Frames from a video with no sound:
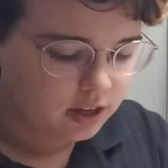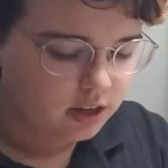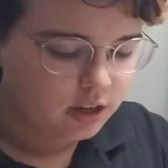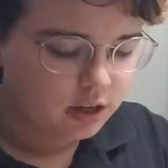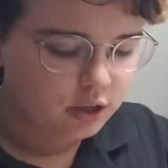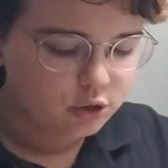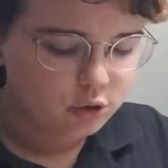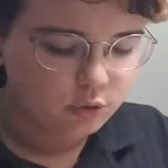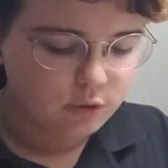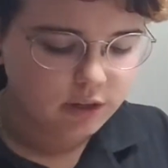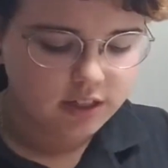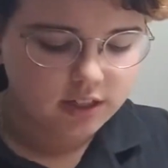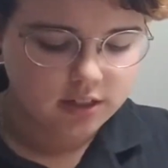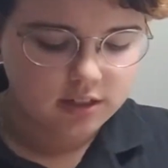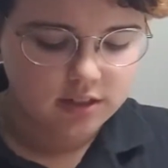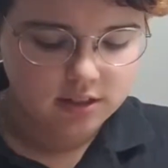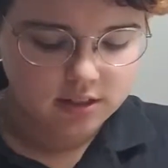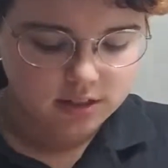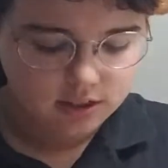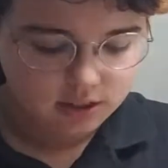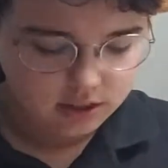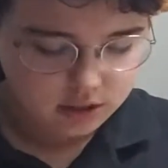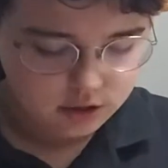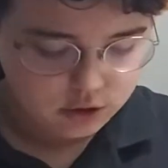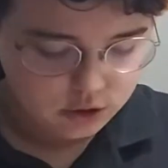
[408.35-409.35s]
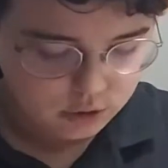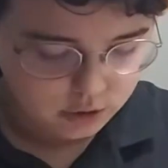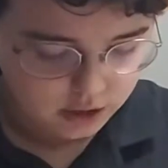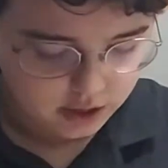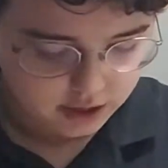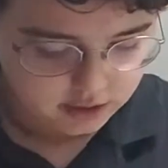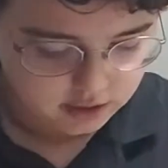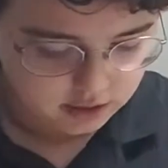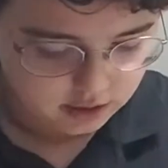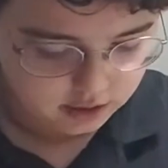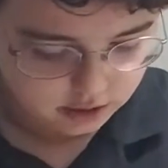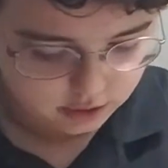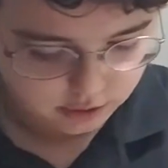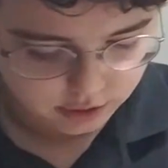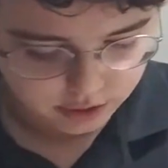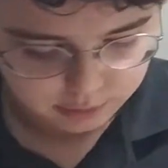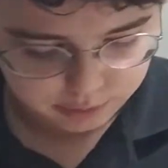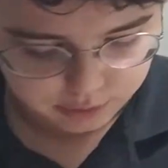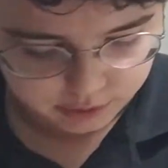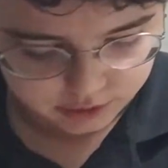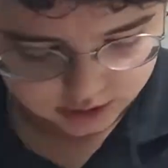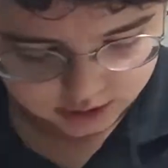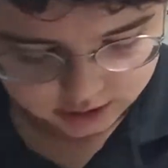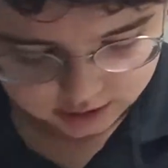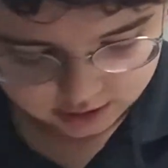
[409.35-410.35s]
So I did this like 2 days ago. I
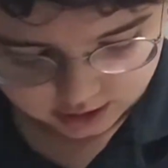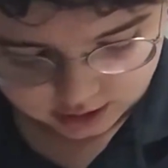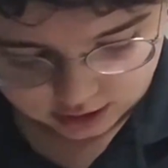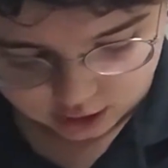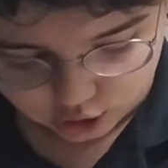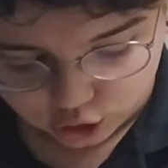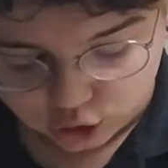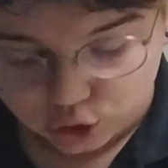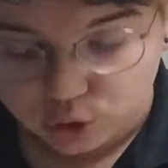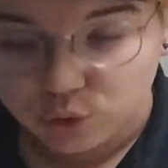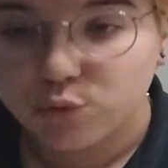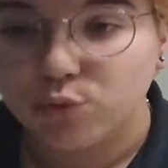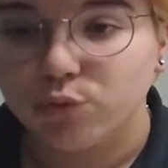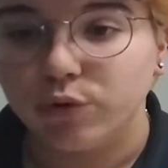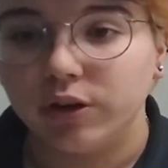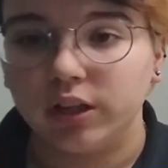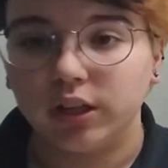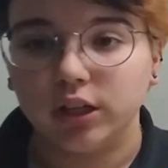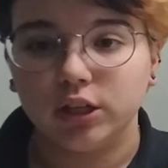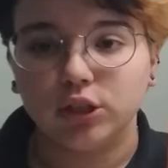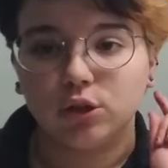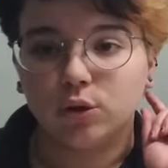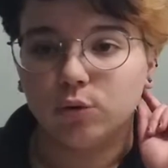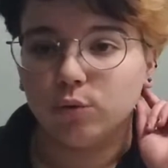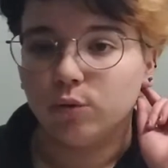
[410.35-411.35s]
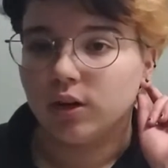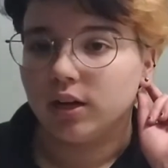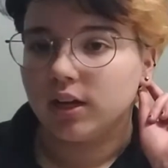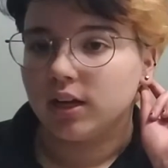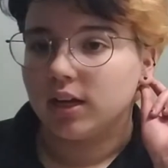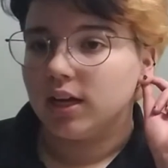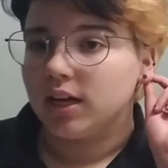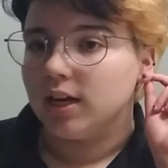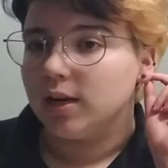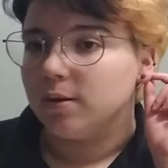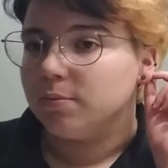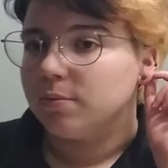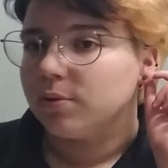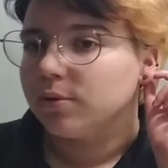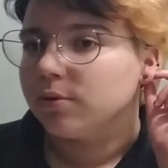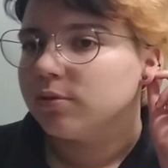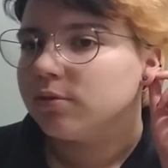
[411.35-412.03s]
put these in. You really don't want to keep